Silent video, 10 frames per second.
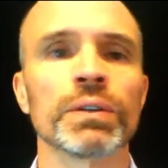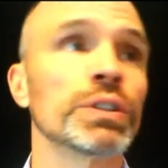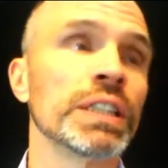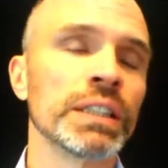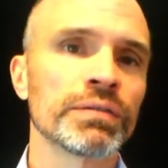
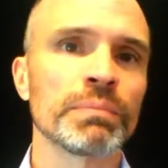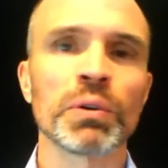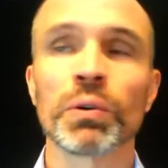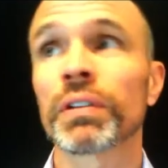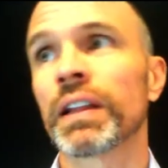she's
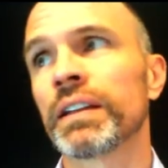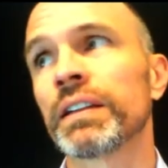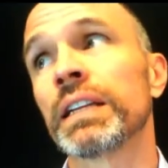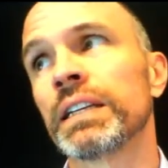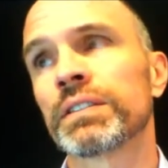from North
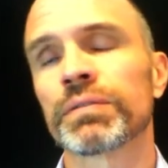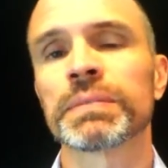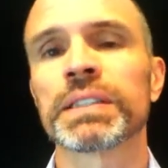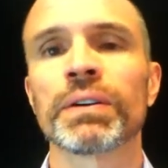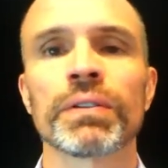London, he's
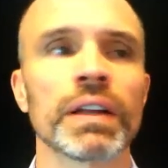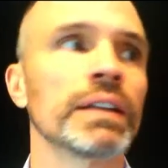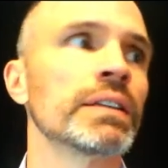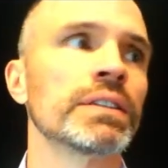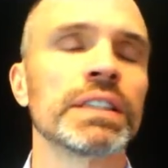from South
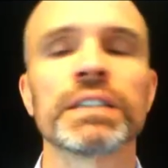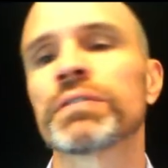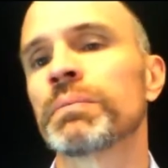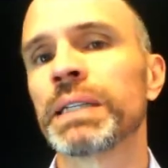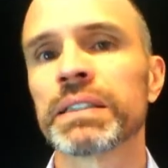London,
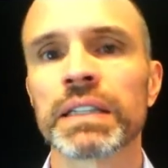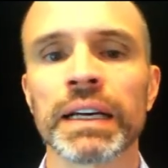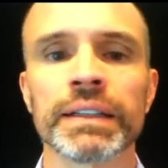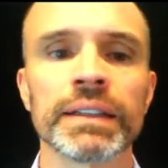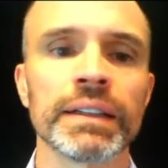she's from East
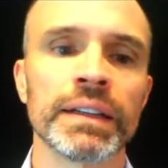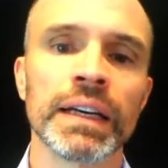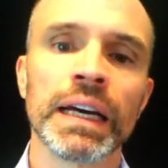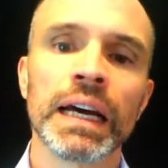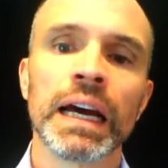London.